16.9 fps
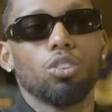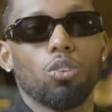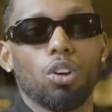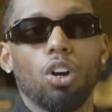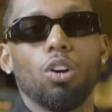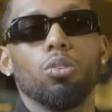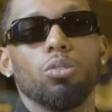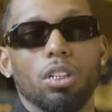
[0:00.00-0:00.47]
your
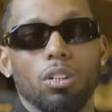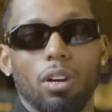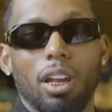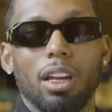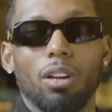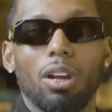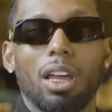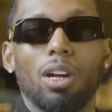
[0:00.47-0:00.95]
goal though?
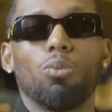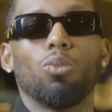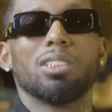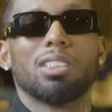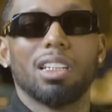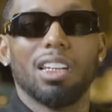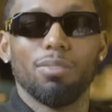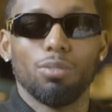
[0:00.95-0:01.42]
Like
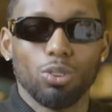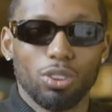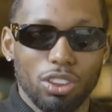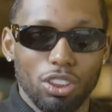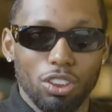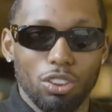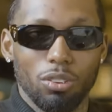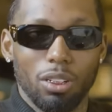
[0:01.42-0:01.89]
what's levels
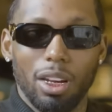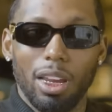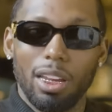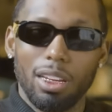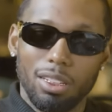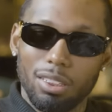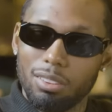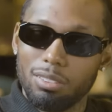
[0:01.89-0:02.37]
to you?
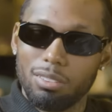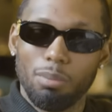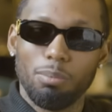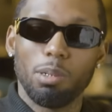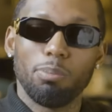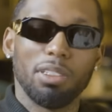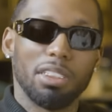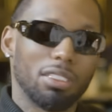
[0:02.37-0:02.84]
Like, yo, I'm
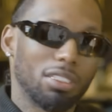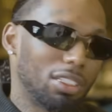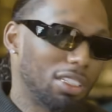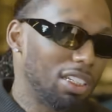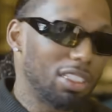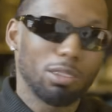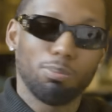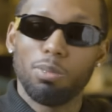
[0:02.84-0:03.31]
gonna be in the
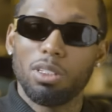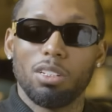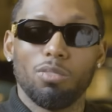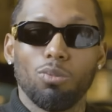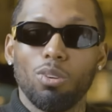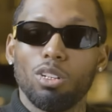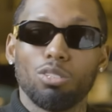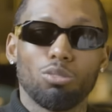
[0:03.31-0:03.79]
Guinness Book of
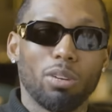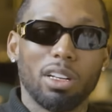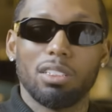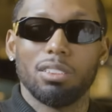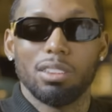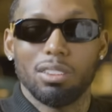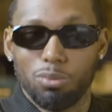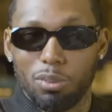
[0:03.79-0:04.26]
World
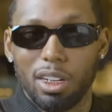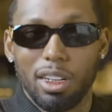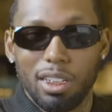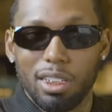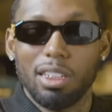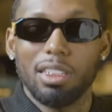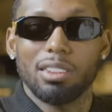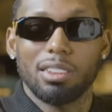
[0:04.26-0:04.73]
Records when I
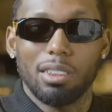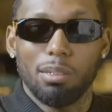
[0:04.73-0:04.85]
hit this